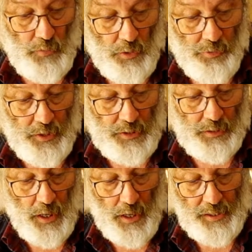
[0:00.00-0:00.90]
the
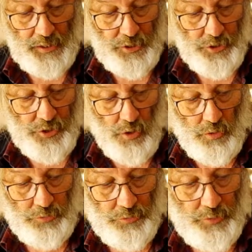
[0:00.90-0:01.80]
lines
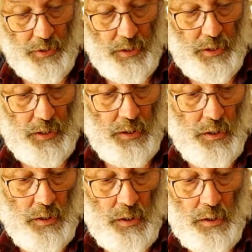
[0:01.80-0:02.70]
on the
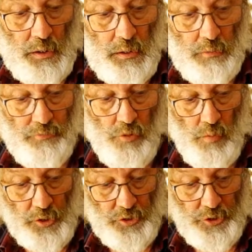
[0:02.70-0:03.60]

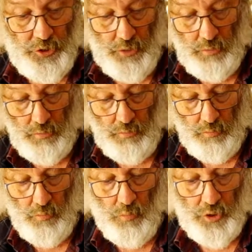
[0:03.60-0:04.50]

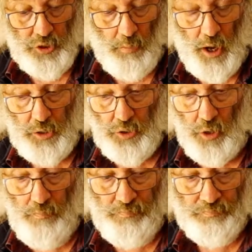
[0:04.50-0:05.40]
formers, which I marked
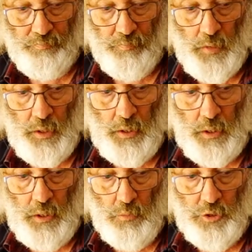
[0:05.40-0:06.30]
on,
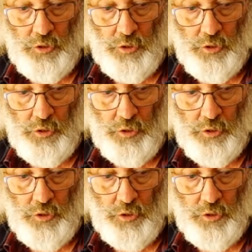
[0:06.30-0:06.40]
were